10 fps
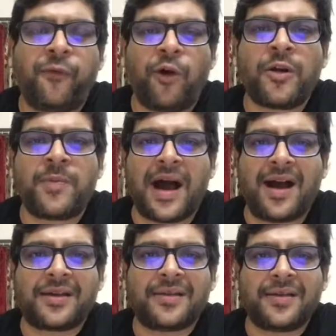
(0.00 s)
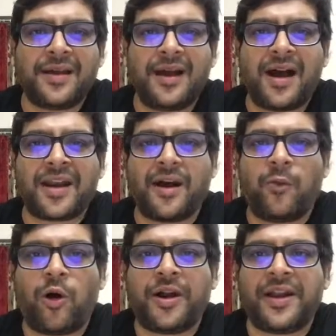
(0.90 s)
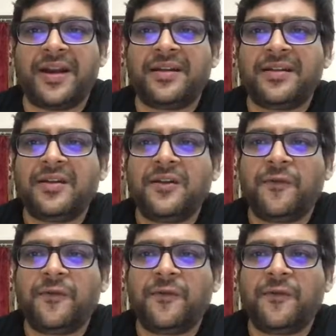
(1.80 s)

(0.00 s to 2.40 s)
4 marks are awarded